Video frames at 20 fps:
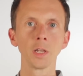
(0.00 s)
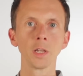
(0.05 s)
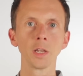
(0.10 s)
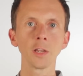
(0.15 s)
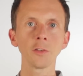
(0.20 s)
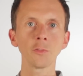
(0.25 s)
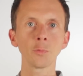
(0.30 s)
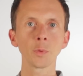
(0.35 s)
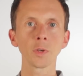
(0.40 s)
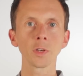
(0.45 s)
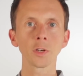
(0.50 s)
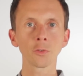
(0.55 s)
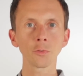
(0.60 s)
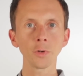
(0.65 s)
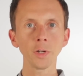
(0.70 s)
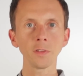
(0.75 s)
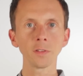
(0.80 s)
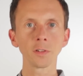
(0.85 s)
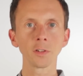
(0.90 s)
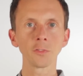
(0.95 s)
If we
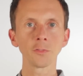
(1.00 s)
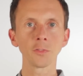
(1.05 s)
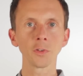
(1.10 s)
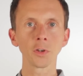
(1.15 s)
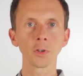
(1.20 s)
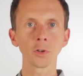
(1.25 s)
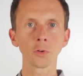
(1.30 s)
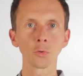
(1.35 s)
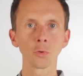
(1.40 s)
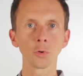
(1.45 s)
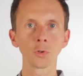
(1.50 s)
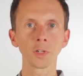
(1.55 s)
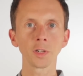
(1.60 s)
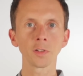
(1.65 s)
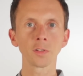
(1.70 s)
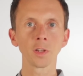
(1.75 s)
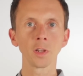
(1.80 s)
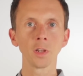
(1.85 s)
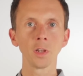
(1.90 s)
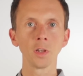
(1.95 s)
agree to defer your audit,